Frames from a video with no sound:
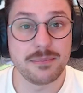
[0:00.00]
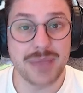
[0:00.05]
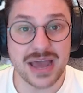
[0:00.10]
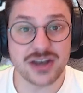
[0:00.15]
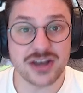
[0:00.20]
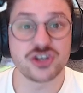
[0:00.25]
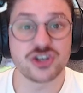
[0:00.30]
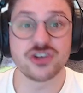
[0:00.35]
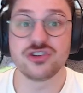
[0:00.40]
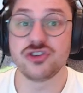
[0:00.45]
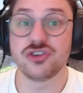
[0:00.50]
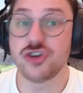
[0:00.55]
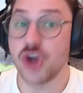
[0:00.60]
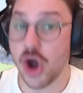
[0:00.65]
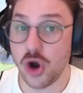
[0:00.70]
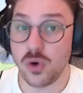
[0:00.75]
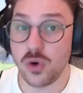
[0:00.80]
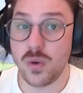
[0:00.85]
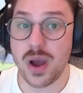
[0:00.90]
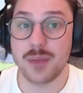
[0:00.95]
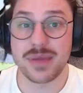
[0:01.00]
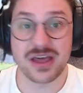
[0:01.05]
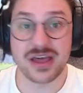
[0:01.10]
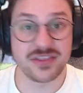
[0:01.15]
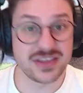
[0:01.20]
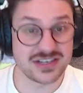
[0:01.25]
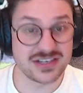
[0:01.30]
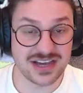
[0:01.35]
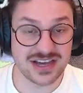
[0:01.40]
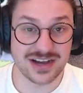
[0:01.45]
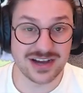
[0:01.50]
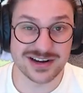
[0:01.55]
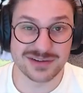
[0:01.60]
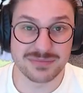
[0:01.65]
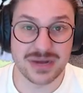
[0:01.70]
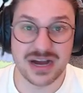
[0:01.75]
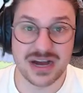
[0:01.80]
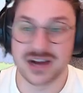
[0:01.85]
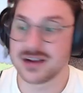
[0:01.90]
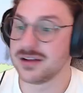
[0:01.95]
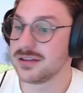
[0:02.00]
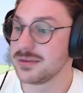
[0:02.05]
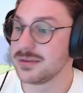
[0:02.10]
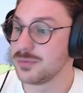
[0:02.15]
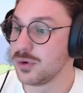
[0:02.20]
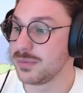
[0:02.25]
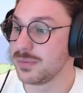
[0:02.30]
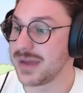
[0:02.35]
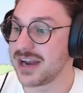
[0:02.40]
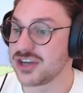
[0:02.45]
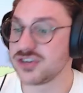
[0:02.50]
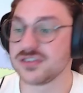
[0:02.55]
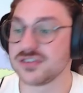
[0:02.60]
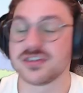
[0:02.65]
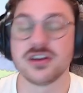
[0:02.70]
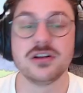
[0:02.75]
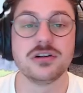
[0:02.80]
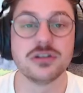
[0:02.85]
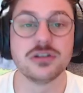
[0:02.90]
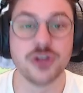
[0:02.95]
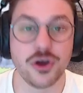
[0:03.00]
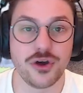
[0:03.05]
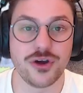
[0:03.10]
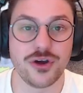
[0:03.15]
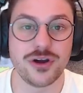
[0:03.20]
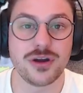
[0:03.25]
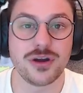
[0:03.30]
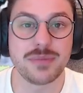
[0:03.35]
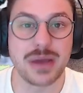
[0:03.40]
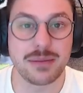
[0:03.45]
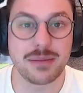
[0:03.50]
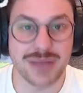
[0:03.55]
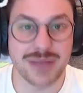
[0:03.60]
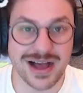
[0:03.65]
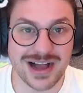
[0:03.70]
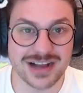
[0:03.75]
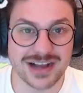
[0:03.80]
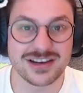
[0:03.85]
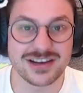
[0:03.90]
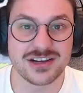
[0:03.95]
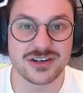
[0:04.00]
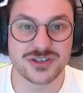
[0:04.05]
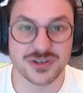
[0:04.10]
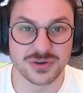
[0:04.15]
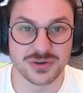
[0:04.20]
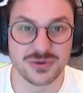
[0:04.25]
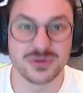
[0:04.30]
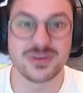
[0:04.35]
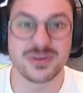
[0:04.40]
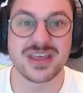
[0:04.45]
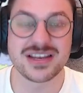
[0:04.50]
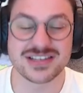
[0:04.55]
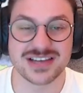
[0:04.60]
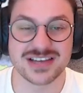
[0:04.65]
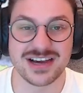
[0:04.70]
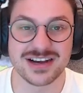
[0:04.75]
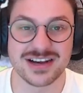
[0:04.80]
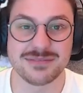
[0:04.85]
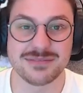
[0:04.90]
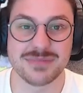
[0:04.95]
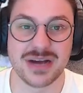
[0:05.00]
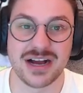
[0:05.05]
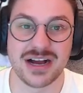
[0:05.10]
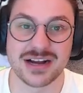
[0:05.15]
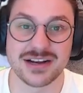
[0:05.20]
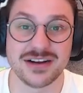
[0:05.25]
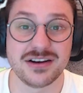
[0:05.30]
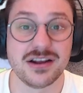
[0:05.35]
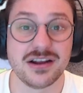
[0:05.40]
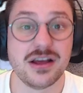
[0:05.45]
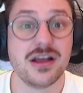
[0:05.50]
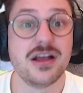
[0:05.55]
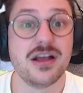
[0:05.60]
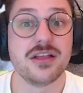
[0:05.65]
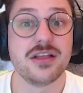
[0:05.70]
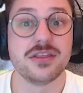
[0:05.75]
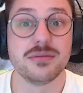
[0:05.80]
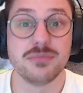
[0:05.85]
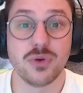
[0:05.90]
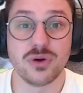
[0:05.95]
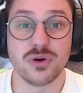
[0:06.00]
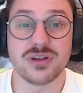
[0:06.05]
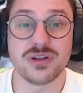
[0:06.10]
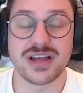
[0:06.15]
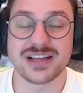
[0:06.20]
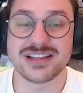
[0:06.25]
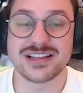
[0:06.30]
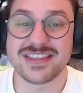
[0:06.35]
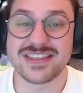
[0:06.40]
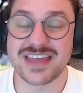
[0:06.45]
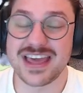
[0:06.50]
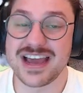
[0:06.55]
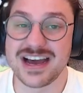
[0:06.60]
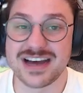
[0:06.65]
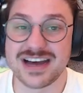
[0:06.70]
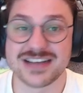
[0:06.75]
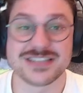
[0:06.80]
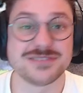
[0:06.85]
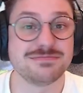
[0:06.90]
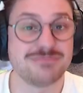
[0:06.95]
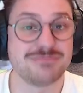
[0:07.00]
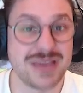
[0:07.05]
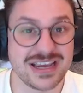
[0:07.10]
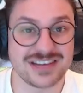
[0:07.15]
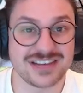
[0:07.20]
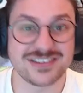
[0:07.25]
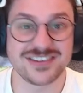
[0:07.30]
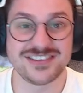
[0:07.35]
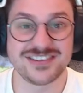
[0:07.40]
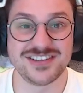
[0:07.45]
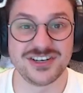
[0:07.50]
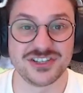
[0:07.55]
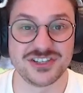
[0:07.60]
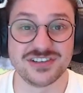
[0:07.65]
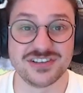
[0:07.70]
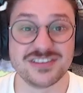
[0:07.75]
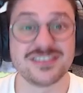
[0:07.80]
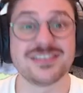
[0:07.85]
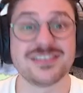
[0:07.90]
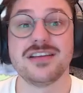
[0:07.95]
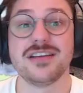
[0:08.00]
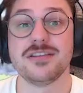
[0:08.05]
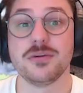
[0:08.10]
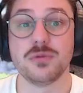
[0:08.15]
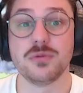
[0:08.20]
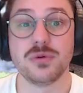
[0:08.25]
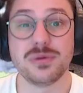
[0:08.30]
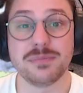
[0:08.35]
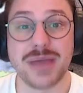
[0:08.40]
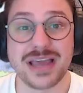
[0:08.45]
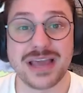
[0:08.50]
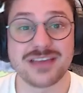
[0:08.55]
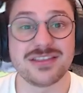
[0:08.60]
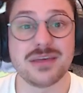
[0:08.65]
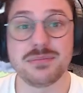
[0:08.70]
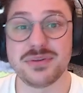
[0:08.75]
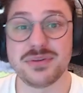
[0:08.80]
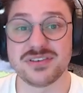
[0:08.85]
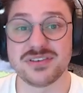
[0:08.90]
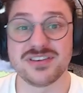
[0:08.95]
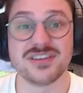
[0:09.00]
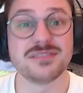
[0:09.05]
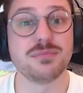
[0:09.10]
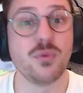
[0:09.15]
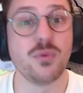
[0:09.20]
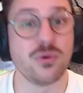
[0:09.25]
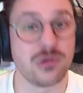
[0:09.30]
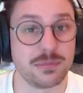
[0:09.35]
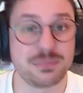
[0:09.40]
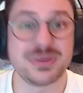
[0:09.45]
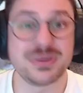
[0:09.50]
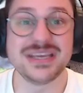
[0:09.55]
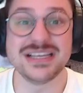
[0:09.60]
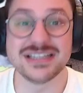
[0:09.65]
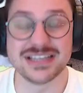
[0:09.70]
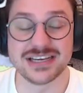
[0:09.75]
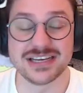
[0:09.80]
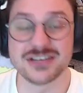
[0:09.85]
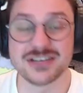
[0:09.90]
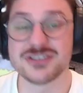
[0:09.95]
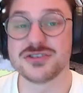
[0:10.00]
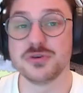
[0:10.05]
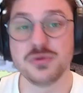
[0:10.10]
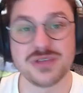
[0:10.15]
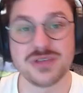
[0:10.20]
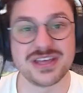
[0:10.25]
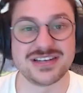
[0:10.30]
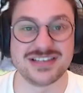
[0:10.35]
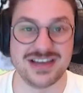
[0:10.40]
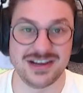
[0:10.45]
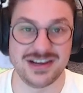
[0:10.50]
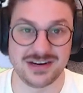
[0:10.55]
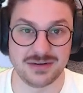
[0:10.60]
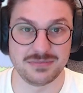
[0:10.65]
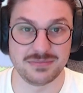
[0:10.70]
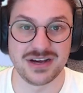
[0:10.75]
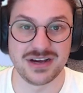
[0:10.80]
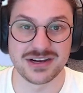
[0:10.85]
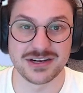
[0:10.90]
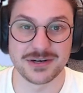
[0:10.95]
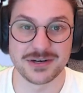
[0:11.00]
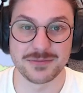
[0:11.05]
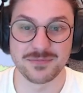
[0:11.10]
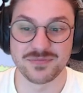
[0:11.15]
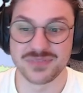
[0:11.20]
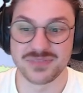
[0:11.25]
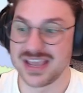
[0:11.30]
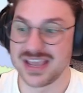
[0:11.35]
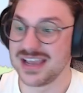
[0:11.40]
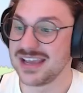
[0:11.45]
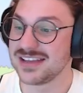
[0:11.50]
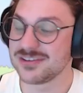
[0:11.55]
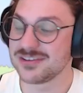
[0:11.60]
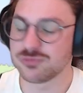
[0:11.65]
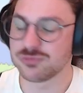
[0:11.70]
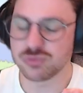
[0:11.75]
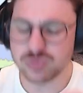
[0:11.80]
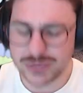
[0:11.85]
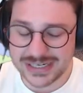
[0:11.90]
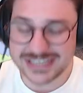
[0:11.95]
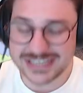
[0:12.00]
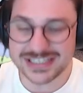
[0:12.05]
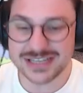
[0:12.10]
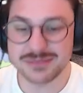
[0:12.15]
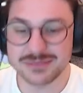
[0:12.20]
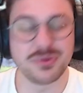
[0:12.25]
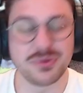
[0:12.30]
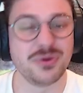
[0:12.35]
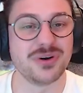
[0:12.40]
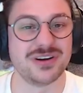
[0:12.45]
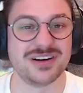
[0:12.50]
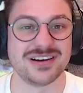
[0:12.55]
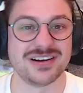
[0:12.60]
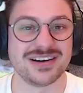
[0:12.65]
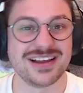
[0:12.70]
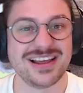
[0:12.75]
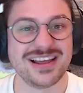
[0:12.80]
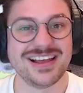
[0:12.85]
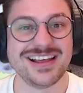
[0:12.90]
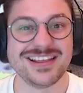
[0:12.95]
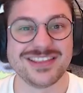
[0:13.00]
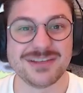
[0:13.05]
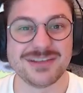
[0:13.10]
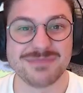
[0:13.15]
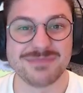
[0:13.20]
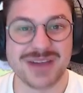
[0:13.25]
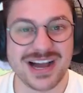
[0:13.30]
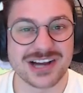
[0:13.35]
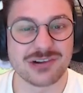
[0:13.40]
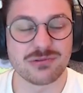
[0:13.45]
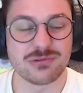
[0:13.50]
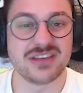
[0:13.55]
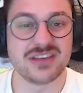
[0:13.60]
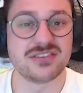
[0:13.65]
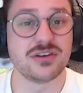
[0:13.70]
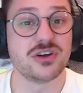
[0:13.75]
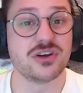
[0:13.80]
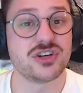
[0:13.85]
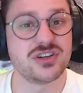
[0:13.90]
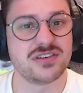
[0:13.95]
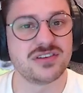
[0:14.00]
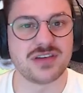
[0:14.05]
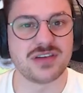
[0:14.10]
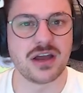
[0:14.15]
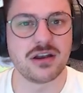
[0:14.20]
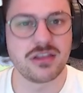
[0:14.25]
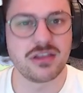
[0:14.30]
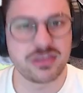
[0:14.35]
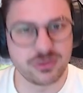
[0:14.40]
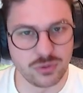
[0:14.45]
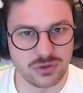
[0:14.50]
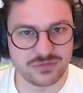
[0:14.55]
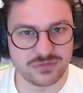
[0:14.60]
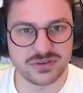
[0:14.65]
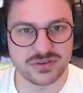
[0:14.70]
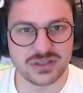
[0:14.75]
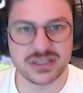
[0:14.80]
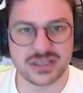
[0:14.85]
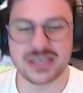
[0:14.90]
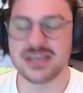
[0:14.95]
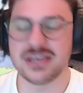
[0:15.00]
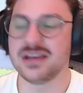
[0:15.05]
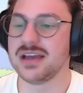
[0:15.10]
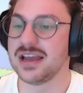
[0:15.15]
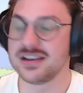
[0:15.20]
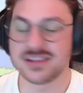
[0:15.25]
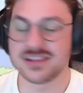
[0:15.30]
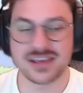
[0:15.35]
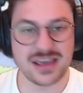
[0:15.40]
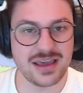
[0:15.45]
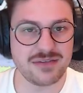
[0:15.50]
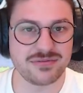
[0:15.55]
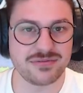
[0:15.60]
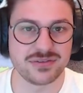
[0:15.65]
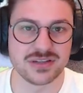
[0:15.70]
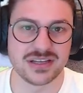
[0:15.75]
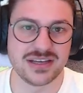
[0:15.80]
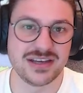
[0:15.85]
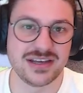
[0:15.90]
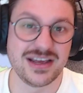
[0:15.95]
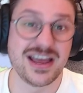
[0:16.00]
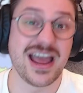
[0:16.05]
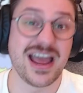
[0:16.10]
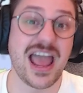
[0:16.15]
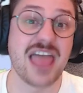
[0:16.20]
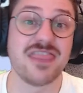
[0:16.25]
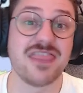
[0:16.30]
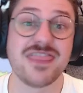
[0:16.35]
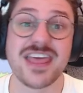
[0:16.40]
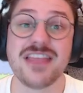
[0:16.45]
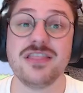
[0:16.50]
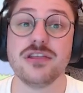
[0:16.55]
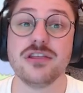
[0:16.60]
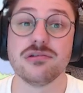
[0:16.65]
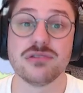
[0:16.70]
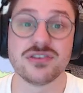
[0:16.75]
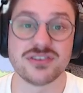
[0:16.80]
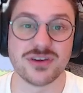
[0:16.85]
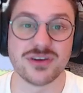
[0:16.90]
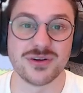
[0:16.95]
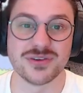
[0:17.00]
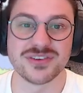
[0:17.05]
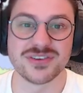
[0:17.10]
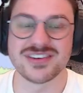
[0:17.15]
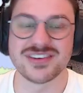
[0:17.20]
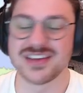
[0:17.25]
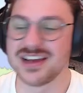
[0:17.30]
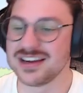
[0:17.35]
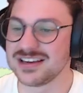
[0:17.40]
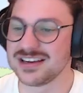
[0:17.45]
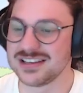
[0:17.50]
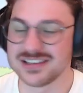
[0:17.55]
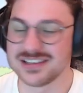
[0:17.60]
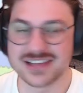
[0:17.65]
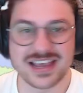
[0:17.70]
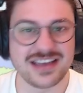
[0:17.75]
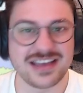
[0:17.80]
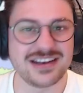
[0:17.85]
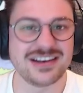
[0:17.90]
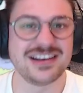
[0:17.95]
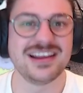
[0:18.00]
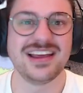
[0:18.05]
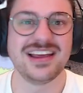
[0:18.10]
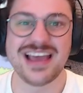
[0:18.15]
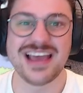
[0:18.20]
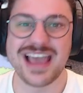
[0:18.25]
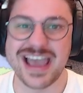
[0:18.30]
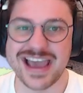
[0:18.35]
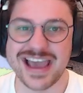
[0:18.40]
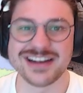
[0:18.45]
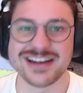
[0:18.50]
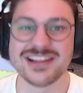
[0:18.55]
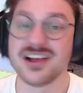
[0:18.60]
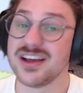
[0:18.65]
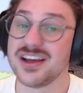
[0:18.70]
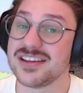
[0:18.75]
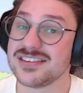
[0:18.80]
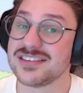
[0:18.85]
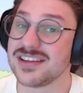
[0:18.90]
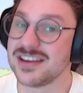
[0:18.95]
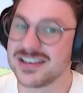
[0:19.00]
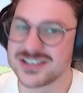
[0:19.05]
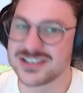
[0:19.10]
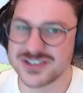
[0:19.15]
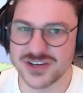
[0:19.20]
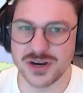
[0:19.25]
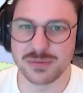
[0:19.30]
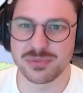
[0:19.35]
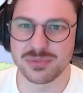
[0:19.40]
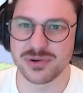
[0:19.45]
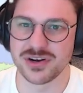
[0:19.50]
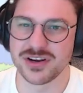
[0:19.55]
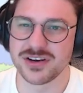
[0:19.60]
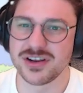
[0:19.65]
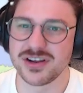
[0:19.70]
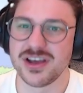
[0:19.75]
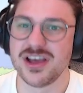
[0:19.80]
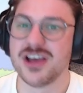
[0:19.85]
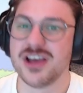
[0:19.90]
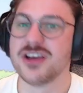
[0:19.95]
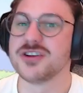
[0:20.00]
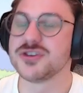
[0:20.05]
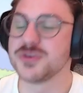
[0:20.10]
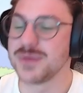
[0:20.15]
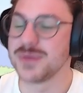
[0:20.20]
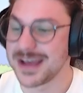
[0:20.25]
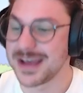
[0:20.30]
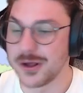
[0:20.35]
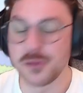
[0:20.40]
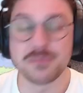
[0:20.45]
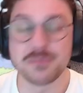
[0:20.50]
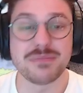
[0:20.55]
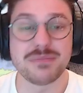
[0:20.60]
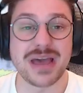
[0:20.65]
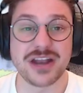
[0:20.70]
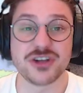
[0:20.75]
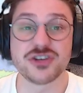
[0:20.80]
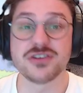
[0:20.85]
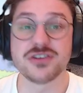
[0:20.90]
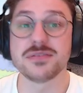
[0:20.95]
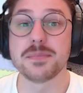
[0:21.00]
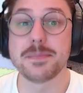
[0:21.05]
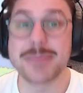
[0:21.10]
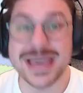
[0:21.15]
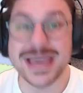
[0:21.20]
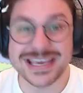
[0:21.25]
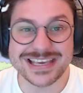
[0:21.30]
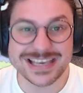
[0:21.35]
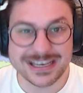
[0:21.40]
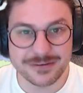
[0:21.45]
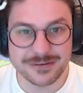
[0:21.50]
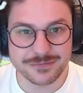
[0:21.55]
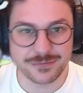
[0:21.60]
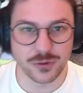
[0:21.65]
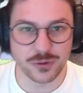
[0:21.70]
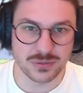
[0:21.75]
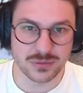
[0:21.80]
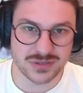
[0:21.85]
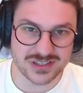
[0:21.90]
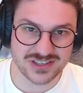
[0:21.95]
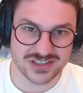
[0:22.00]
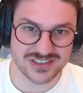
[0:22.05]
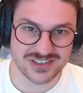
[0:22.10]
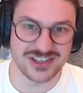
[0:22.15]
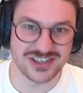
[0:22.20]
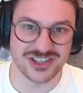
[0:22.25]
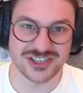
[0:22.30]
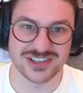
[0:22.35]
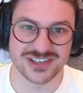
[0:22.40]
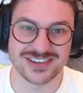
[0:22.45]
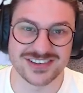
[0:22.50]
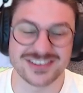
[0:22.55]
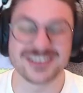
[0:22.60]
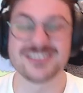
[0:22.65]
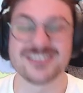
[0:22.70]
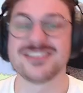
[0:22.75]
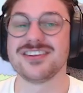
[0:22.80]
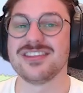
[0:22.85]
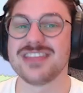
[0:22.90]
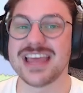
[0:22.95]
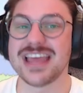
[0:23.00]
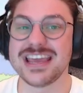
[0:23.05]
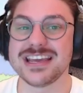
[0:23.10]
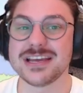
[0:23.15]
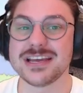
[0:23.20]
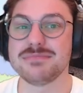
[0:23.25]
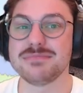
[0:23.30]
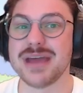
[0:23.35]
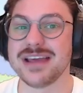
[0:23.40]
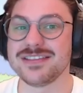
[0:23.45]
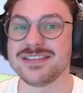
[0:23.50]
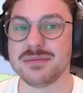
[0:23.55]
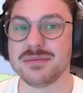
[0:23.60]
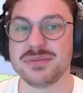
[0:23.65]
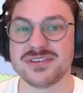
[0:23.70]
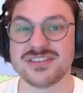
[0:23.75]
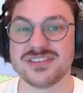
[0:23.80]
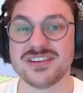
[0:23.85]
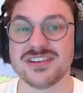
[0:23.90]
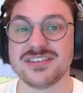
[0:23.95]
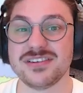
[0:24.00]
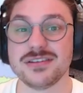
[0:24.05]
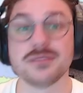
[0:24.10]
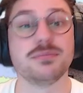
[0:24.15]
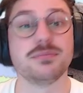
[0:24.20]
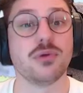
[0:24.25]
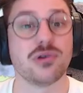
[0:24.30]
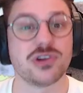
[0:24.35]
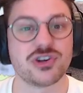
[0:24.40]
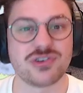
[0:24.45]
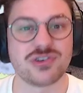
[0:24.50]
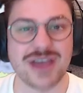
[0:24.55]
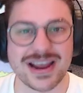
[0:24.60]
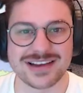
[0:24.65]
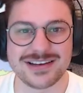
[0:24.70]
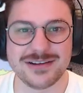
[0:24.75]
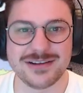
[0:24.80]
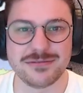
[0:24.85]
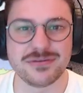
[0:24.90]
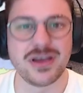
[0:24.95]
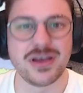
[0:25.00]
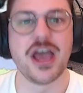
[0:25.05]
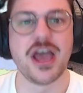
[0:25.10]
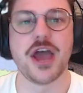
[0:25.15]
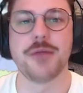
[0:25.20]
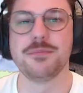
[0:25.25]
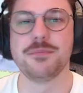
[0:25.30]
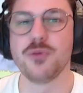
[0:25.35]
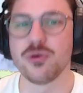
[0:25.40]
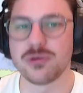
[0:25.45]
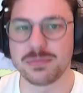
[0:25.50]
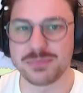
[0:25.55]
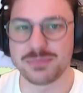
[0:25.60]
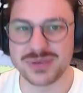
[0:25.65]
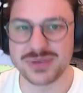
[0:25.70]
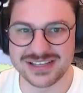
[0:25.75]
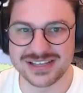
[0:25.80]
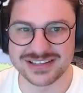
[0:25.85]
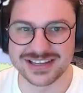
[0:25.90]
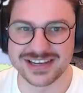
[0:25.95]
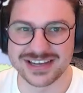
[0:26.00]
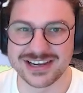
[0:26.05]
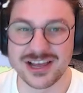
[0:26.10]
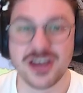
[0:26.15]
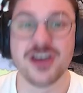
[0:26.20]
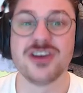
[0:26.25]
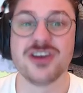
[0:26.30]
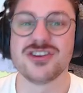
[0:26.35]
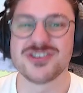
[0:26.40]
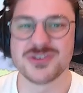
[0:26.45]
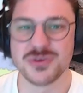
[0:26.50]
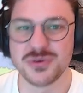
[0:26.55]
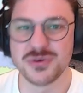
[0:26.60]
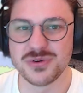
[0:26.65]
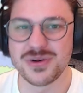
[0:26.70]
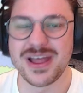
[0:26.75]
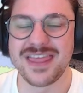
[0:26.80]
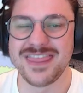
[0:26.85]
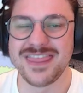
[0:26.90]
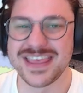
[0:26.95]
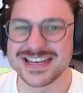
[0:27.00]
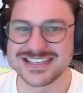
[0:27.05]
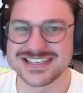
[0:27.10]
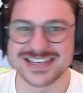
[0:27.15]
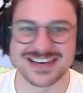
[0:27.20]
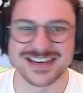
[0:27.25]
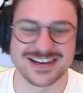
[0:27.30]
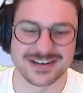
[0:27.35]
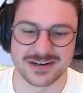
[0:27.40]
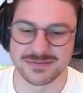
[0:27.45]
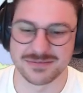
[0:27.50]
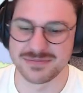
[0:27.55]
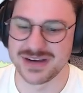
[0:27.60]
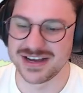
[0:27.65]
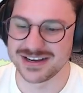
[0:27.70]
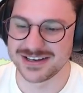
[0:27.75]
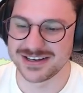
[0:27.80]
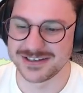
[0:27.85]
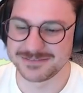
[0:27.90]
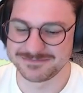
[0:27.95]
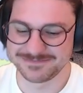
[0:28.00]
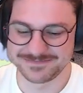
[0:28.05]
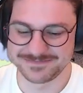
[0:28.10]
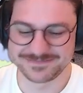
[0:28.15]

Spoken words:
managers know about their target market, the more managers can learn about marketing to their target market, the more likely they are to make decisions that will make their business more appealing to their target market. It's really important that market research is done thoughtfully and carefully, and then the results are collated, analyzed, and interpreted to help managers make informed decisions so they can make their businesses more attractive and more appealing to their target market.